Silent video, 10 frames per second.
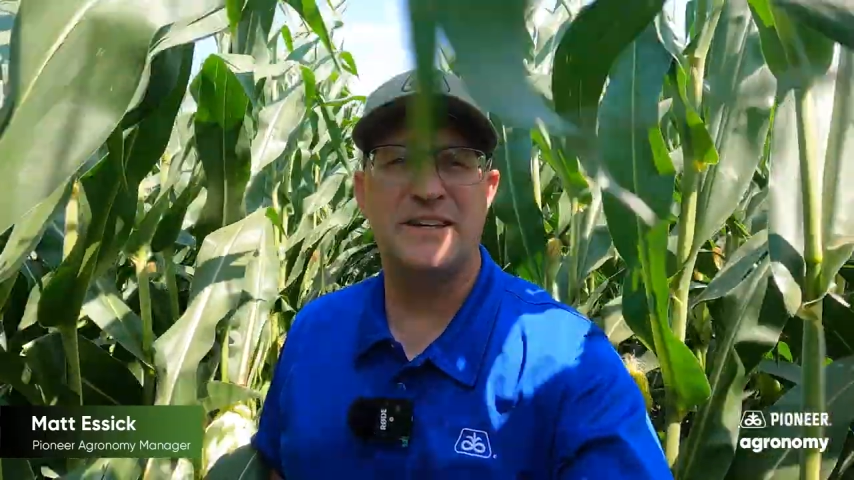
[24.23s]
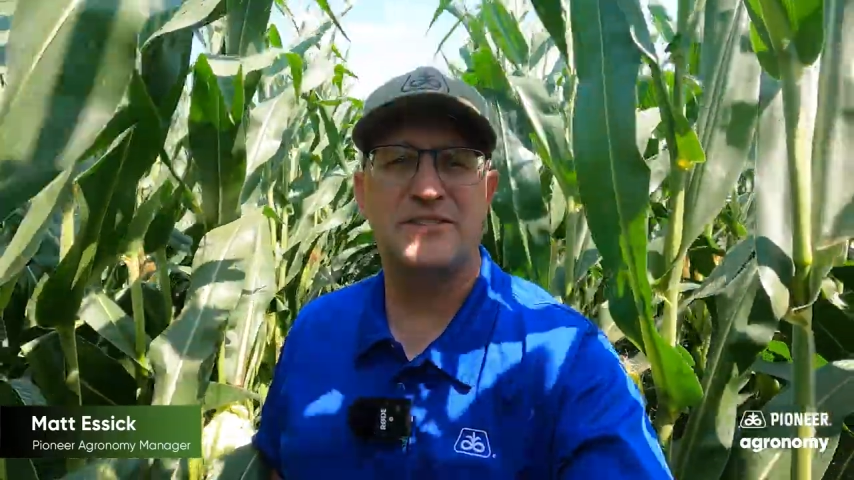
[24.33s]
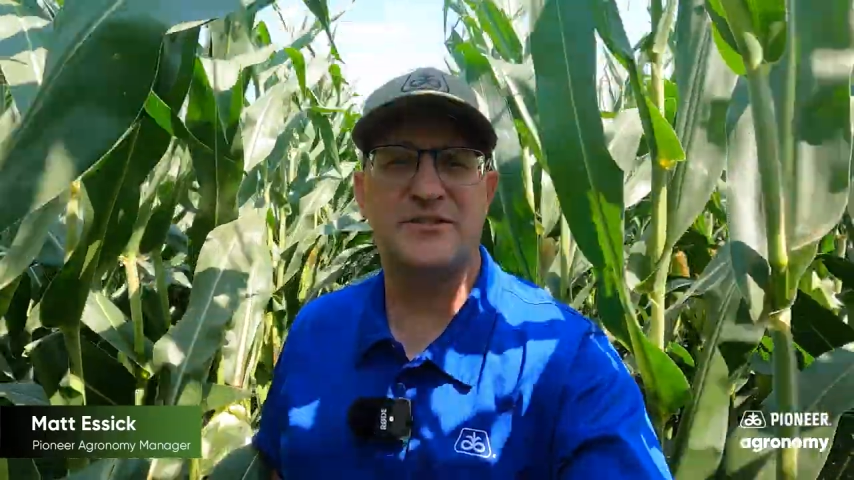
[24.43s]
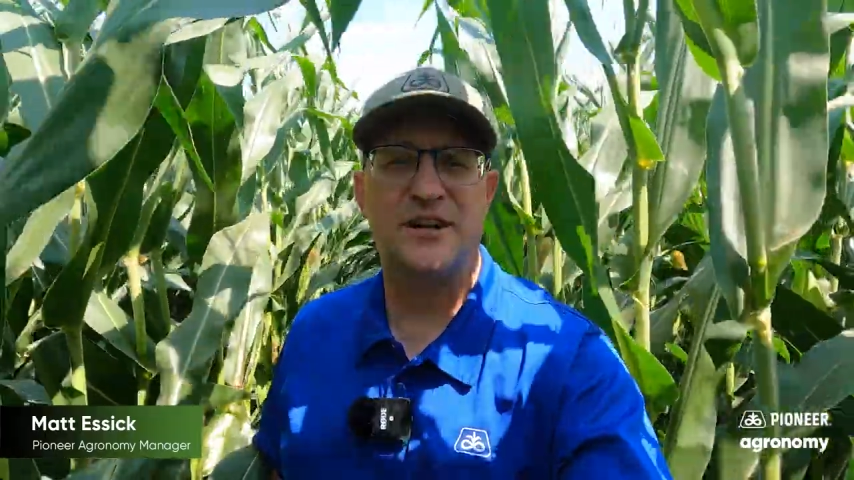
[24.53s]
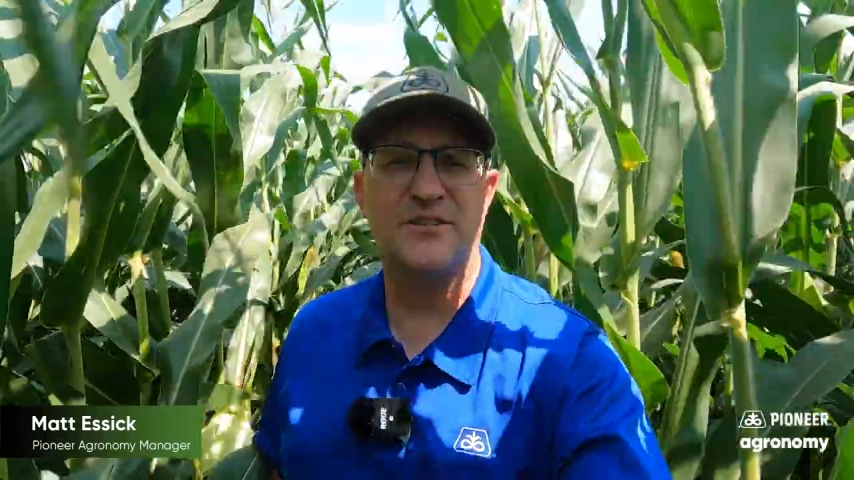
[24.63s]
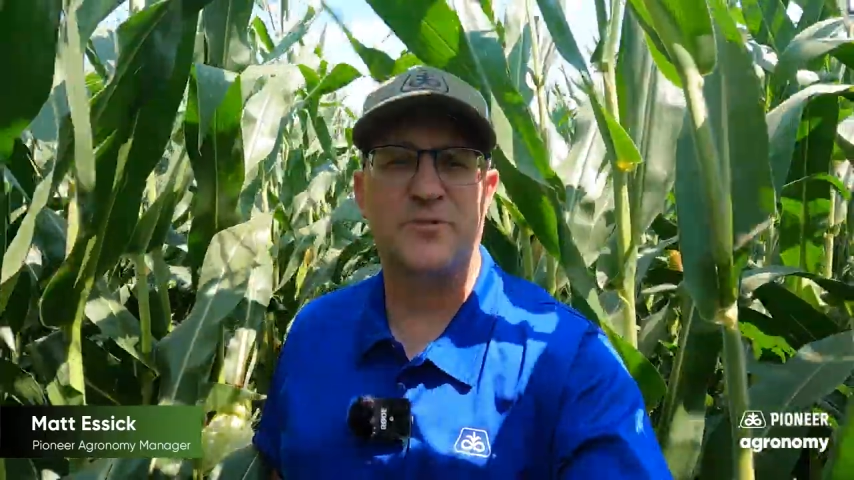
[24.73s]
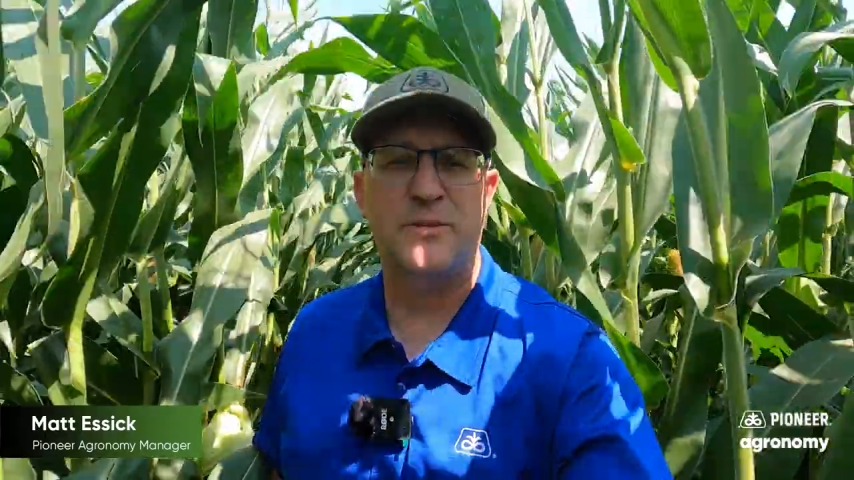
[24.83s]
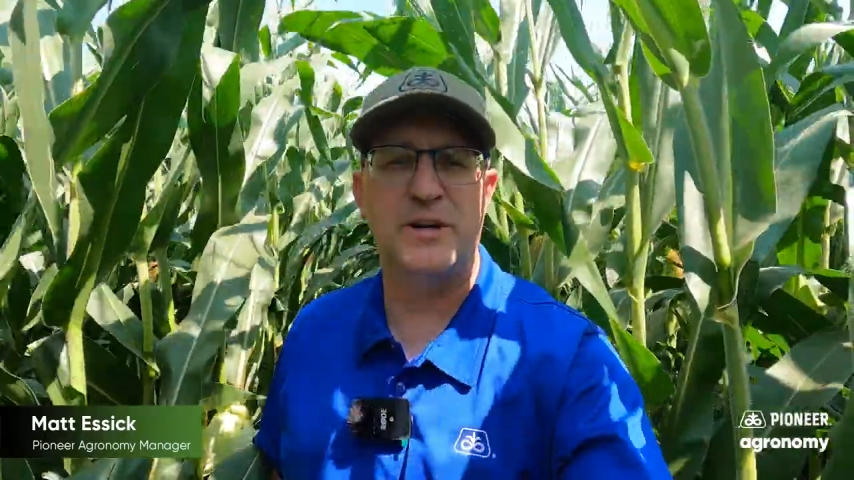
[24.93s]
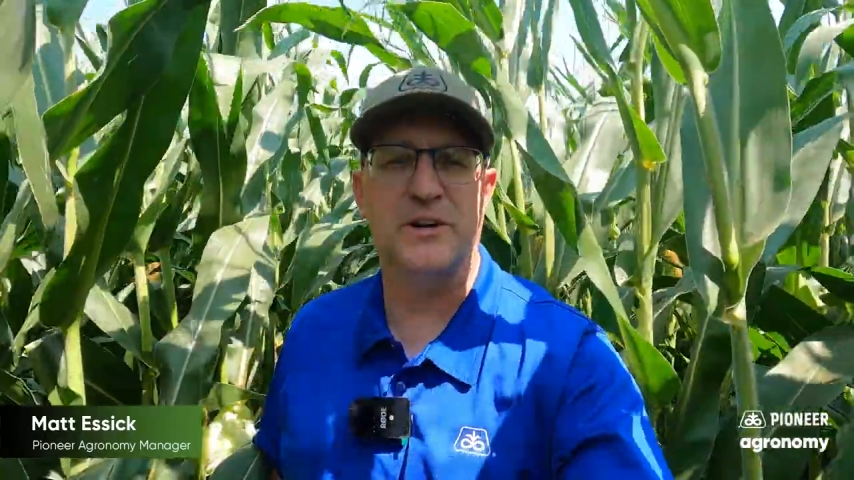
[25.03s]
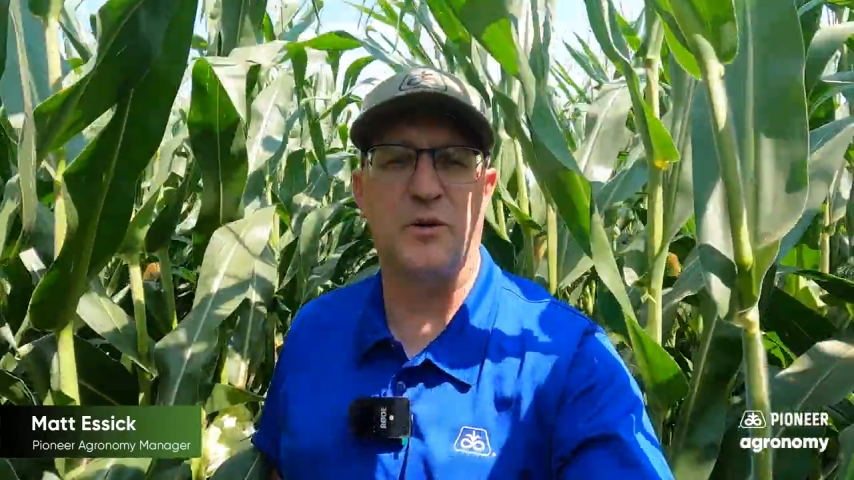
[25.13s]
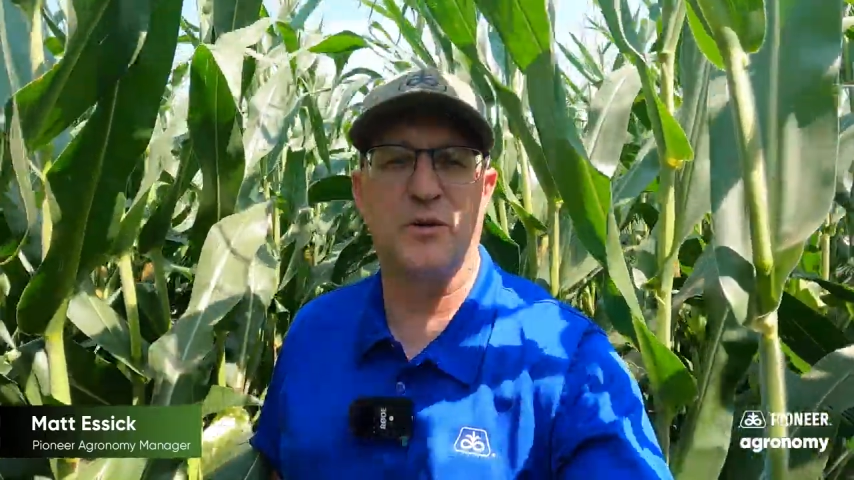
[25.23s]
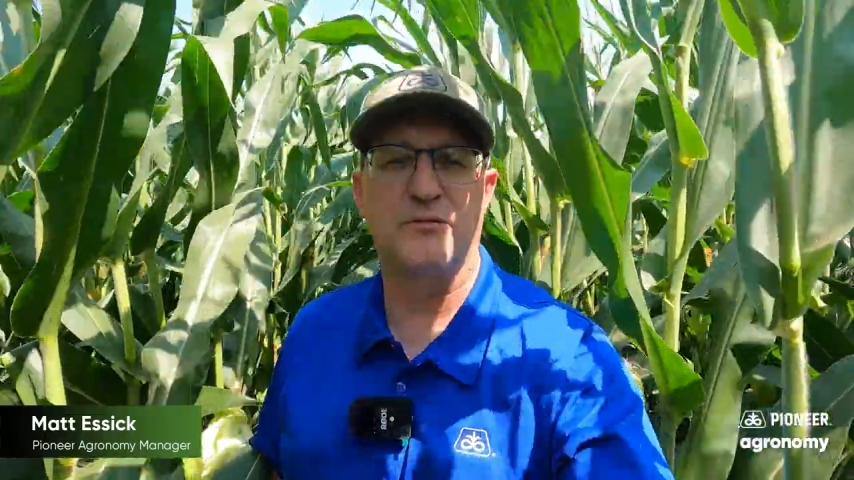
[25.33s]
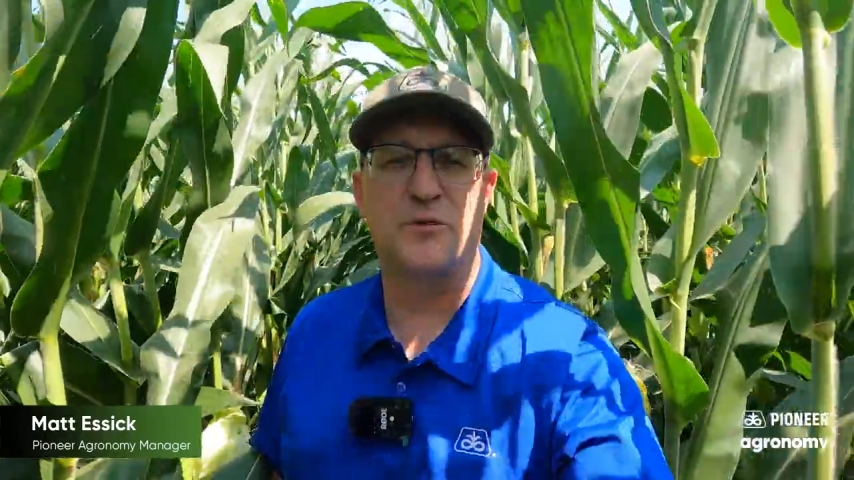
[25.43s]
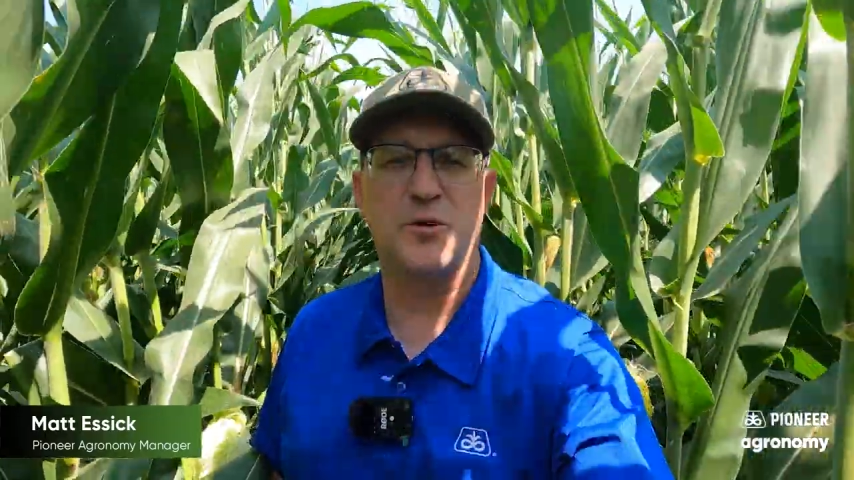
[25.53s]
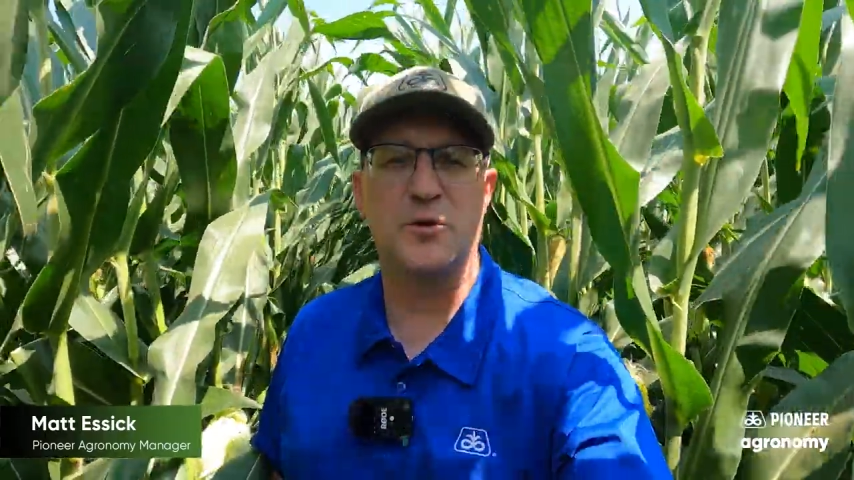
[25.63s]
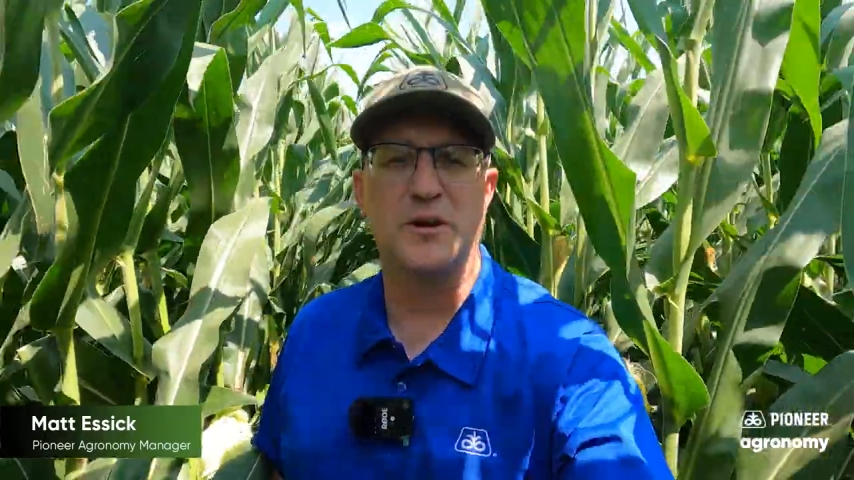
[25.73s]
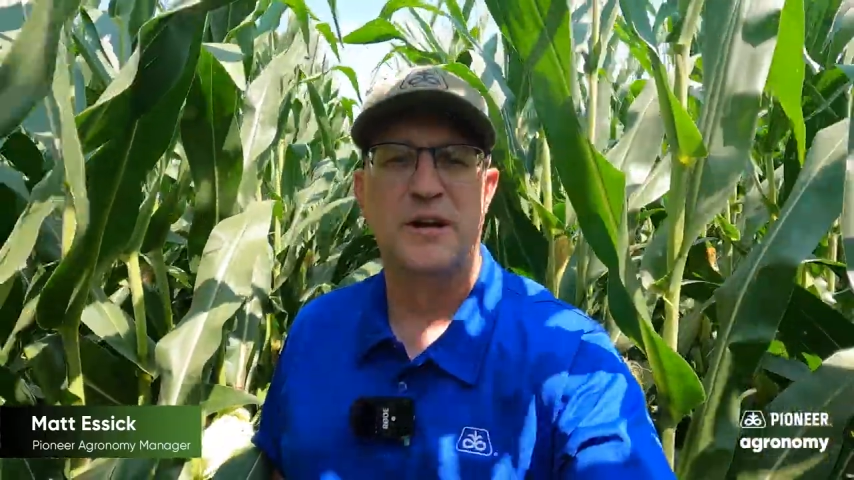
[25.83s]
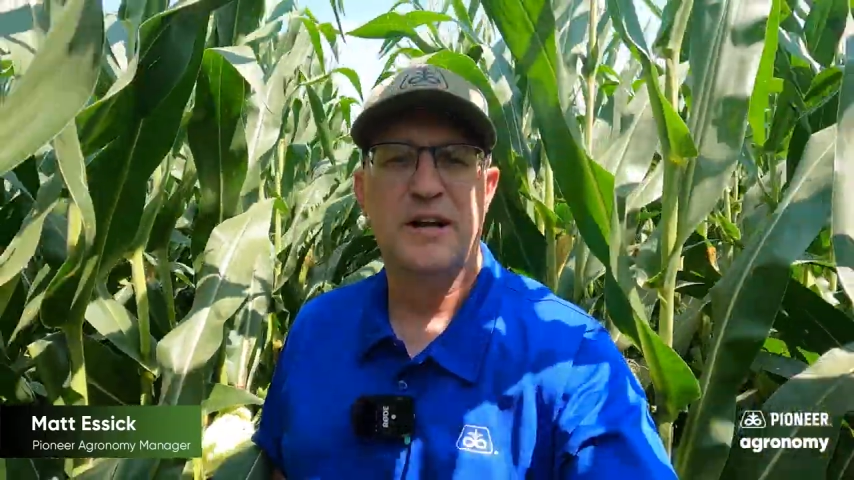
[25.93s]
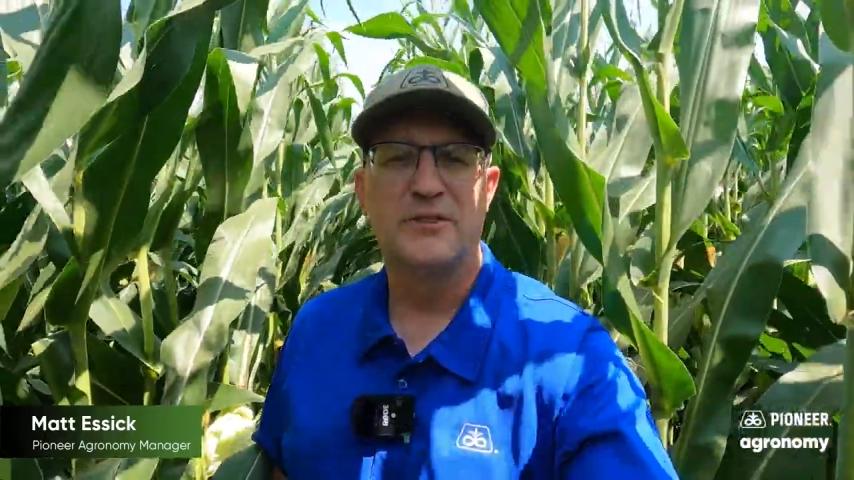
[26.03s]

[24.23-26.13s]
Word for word: any stress from here going forward